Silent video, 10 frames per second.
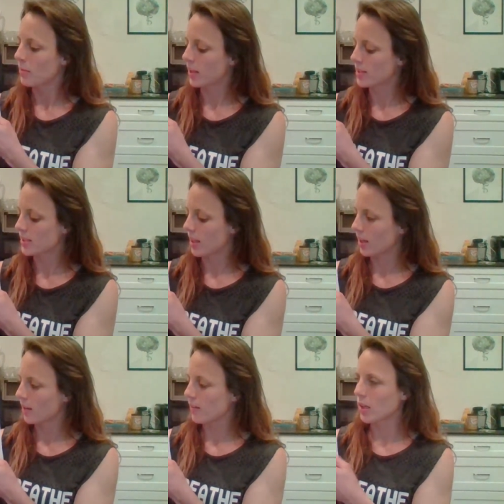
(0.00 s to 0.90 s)
because
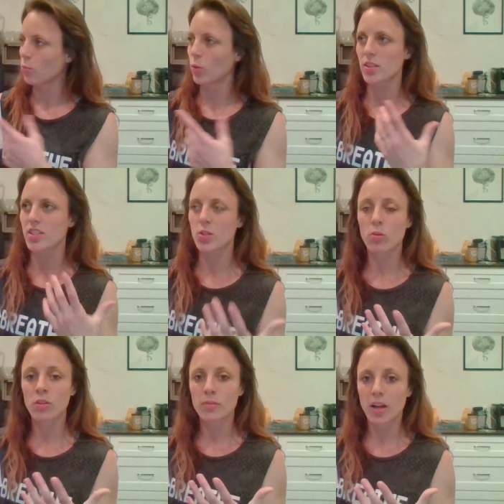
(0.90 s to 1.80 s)
like when the
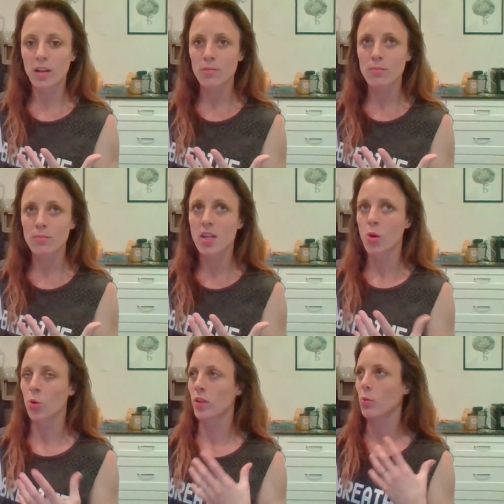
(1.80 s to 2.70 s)
storm comes
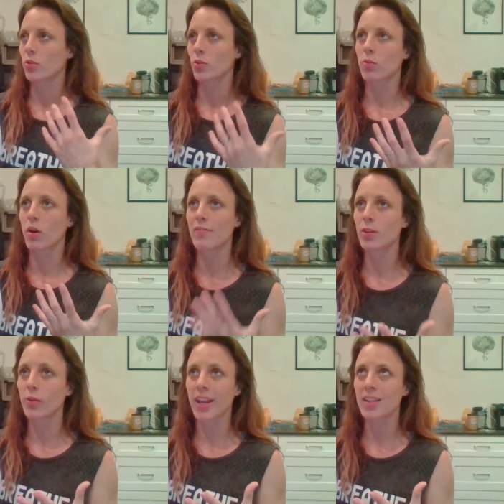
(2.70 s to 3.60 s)
or like when the
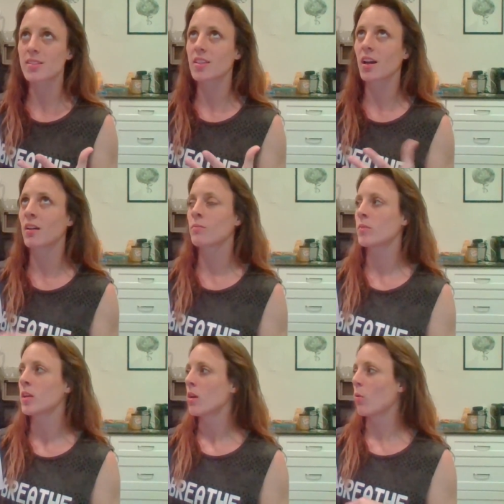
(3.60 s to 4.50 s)
heavy rains
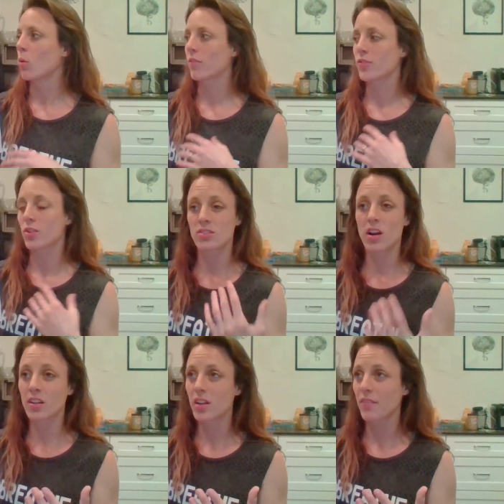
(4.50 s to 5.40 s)
come or if there's
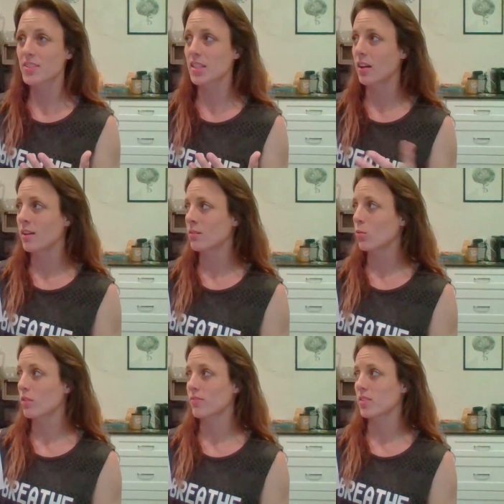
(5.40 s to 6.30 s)
not enough sun
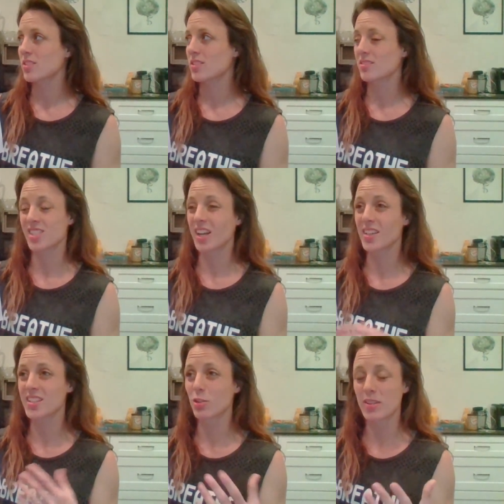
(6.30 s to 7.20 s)
or if the sun
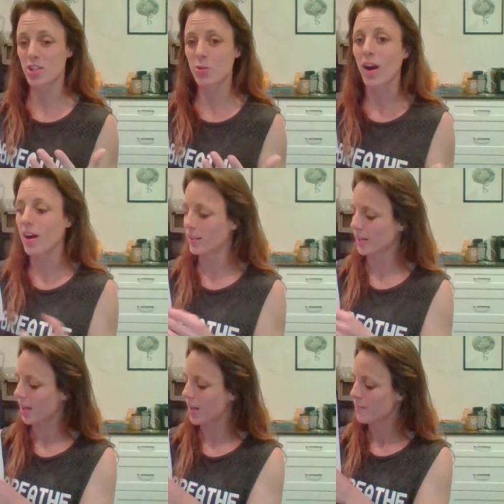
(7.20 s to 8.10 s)
is a little bit too hot
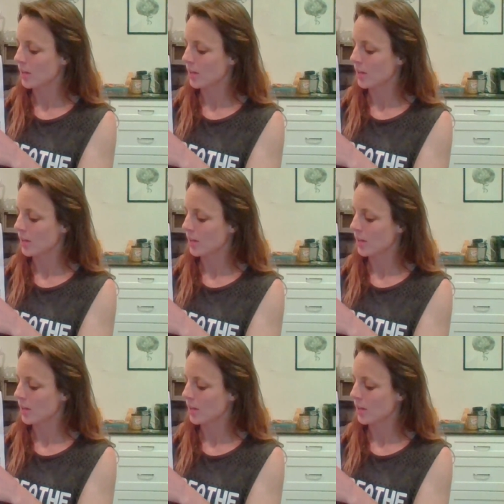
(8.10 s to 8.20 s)
like